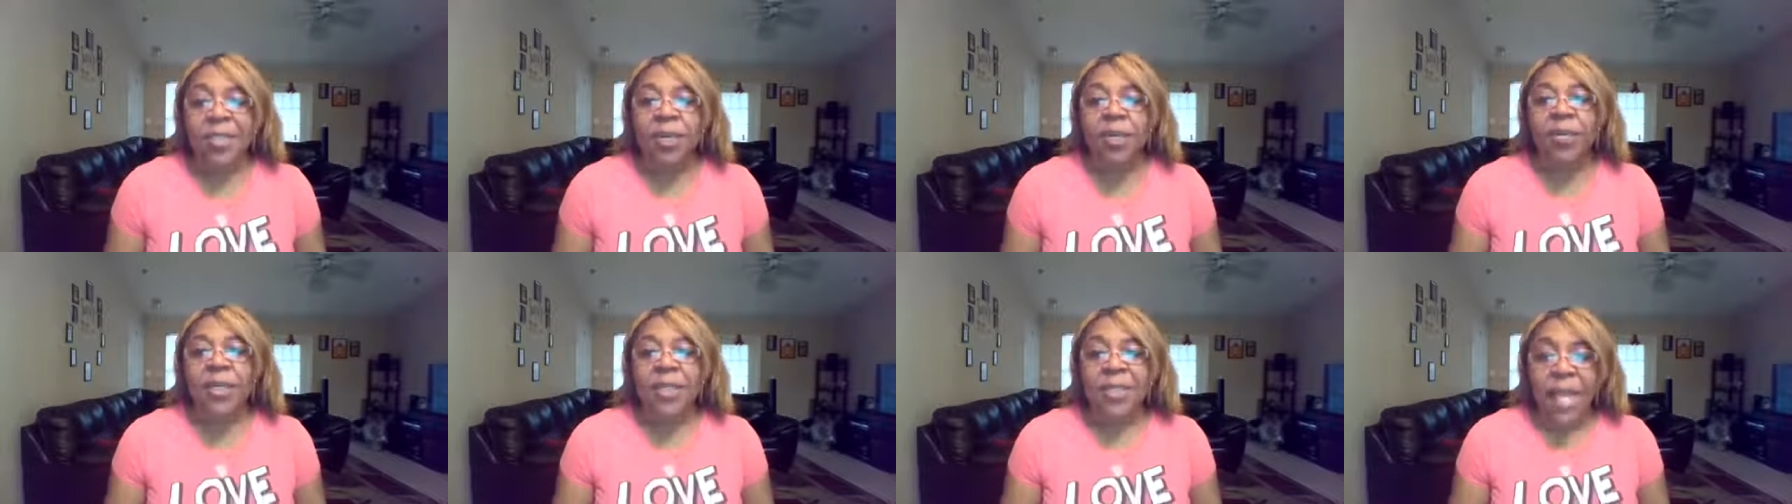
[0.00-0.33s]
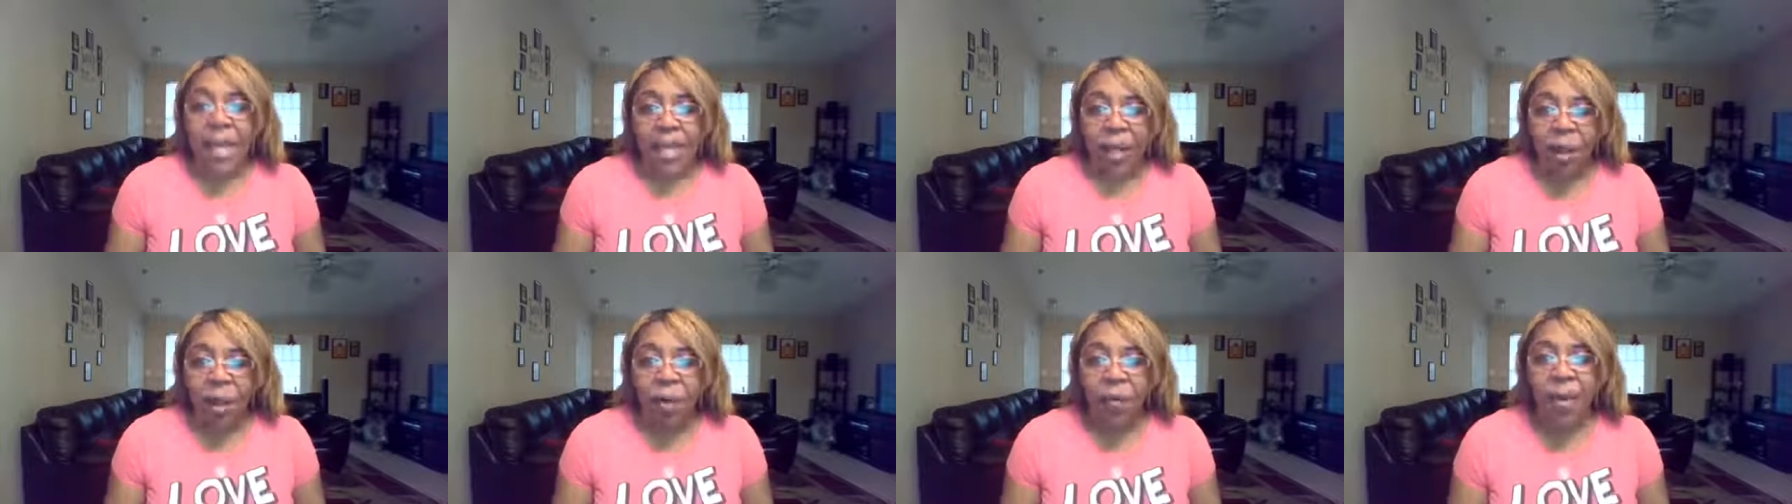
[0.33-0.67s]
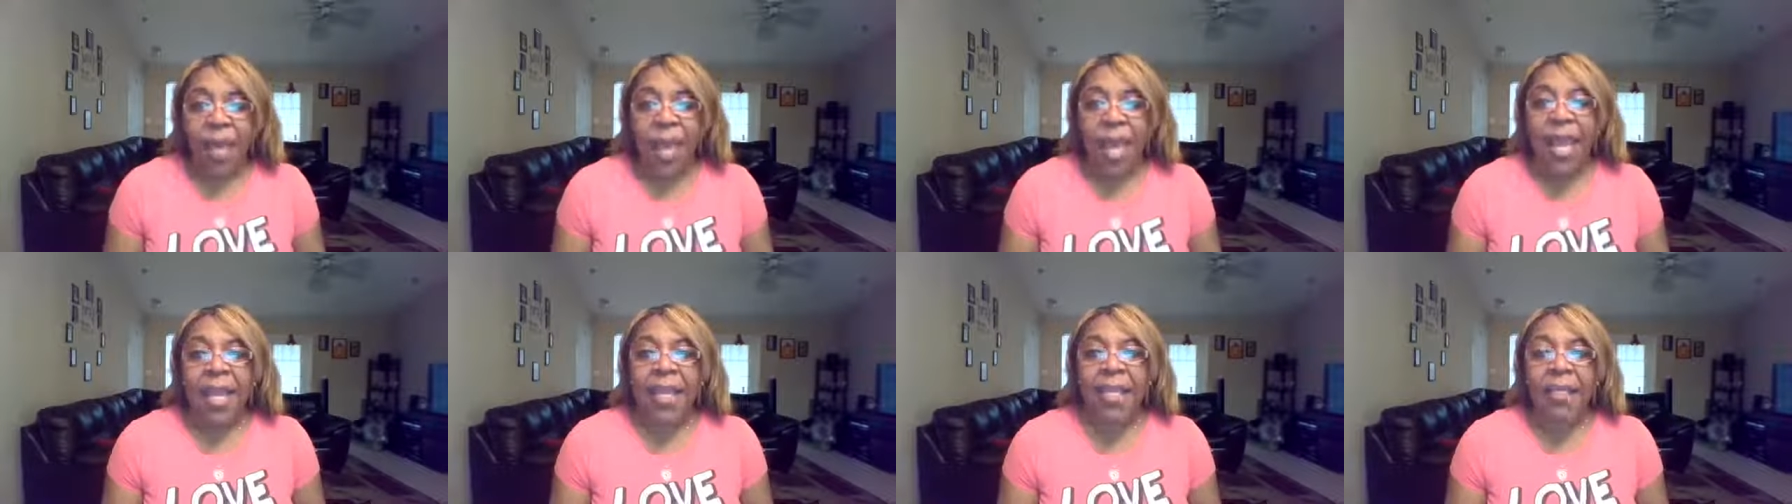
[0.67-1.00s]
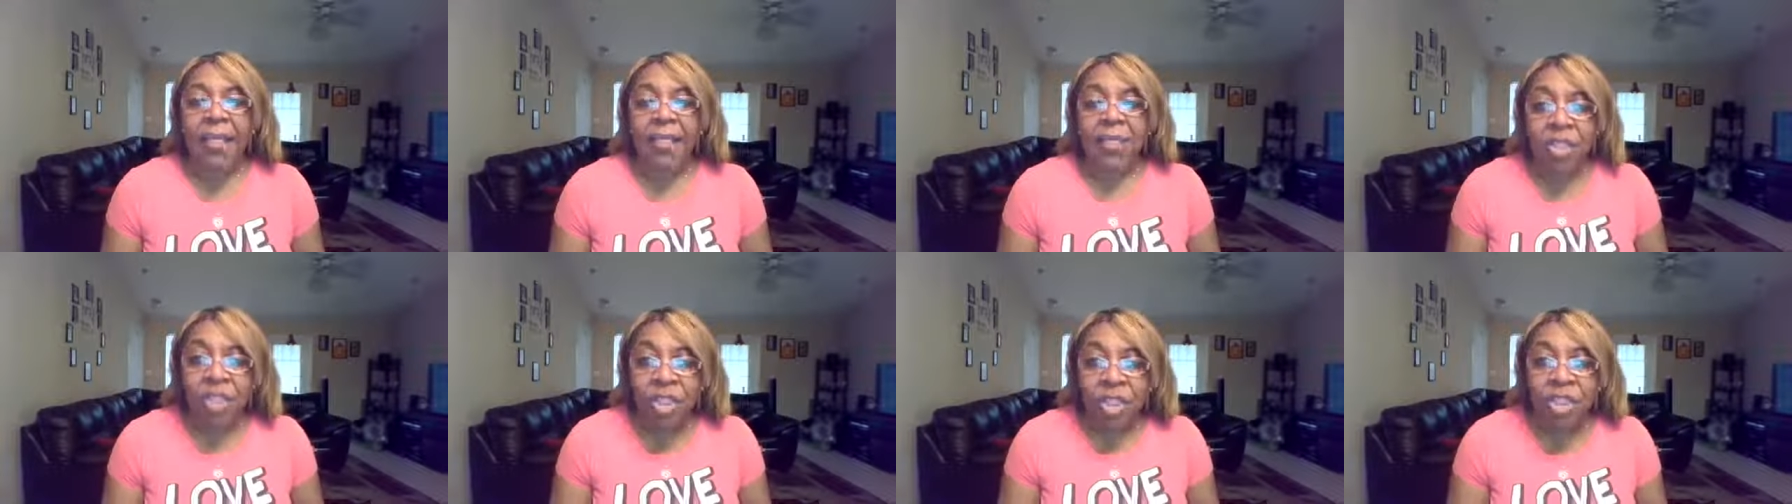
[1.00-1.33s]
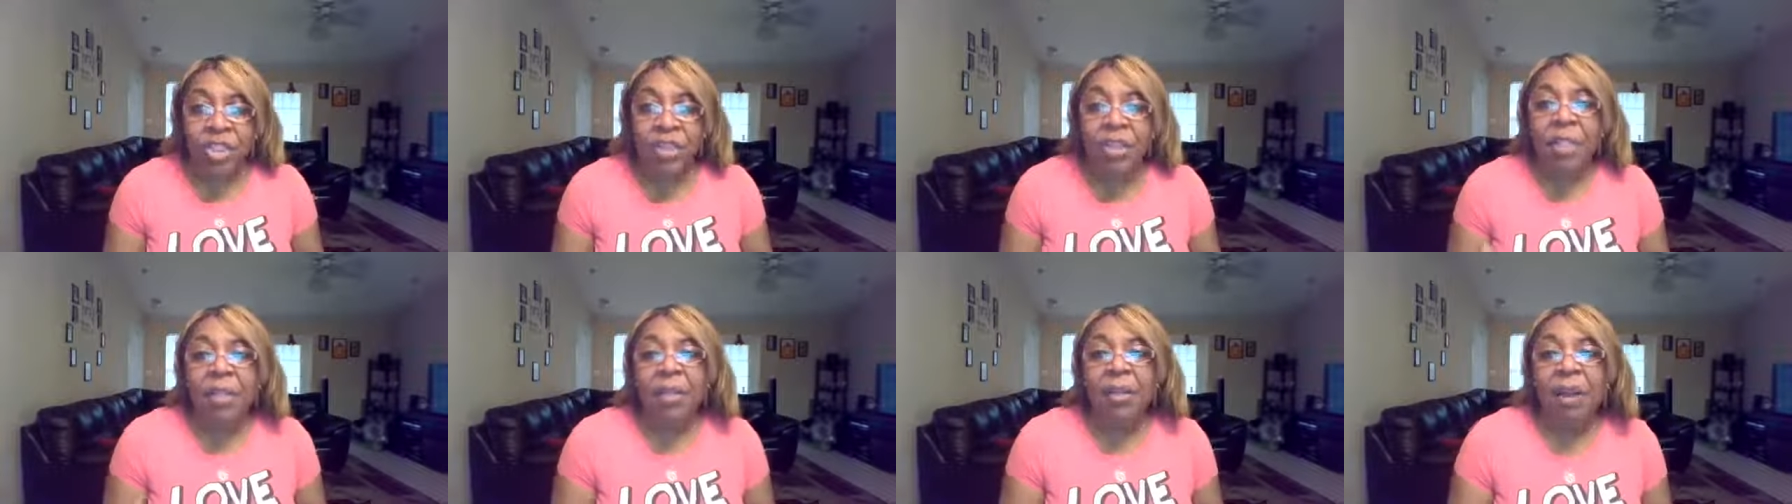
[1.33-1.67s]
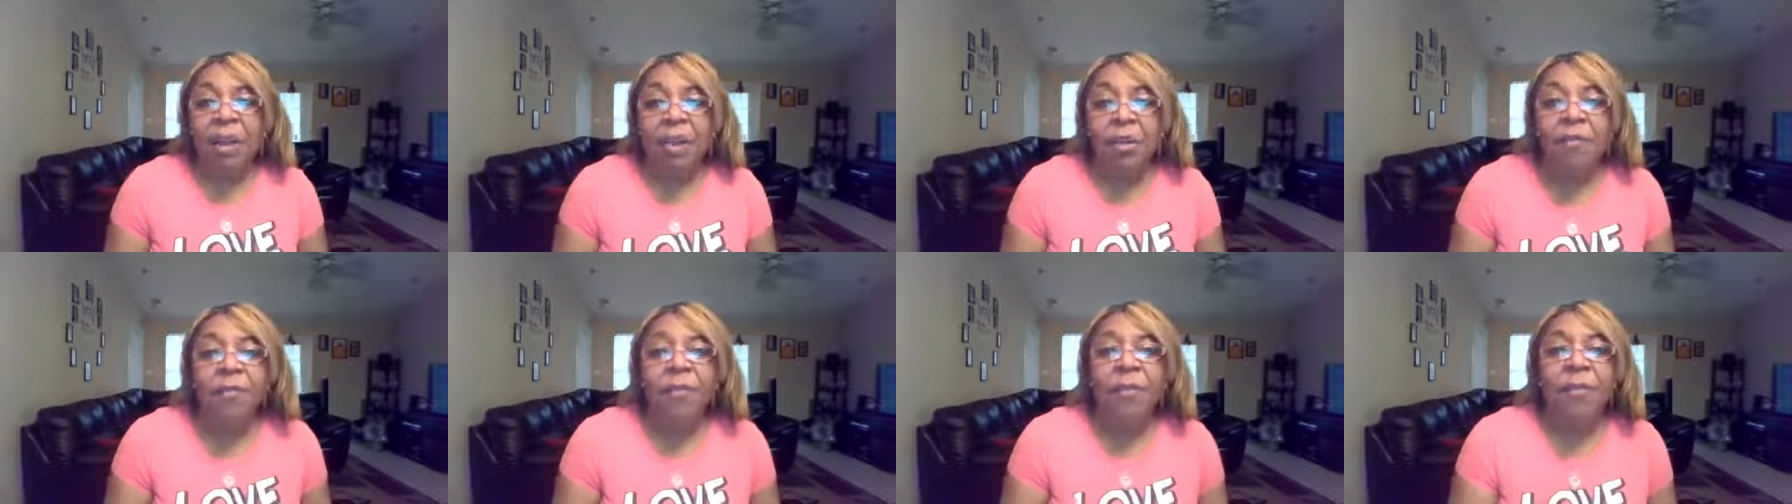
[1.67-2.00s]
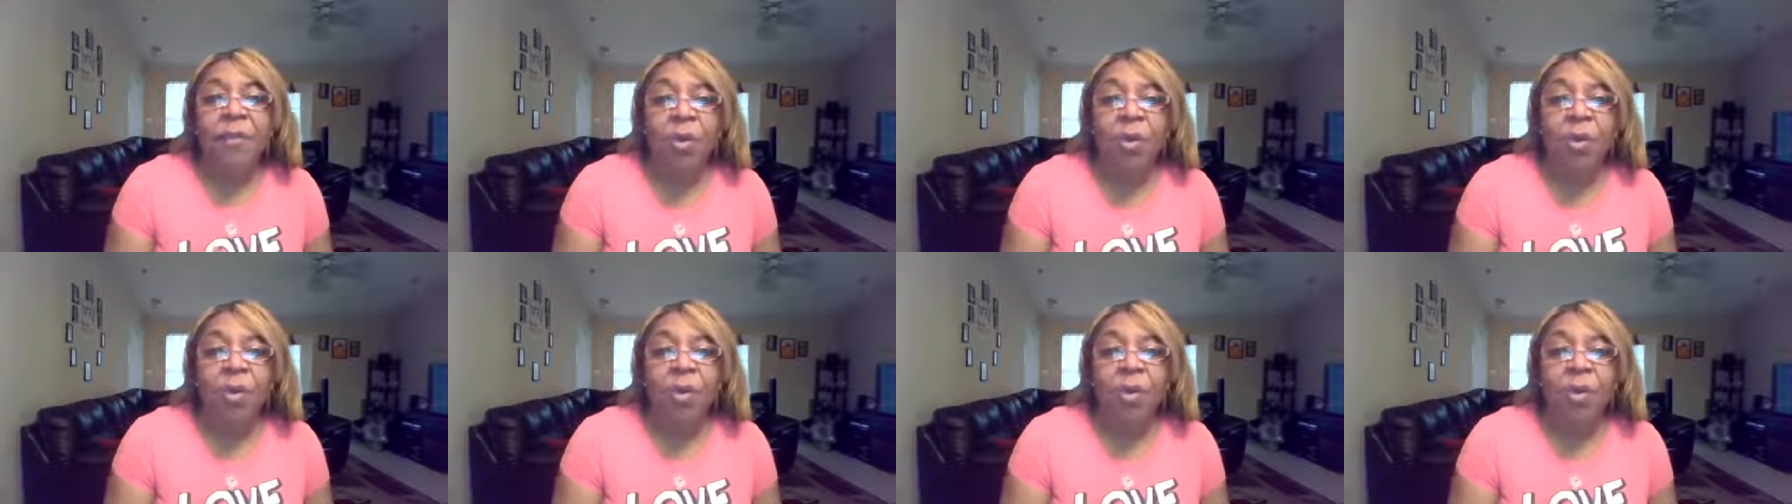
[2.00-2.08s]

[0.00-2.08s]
So it's like, okay, it's good to learn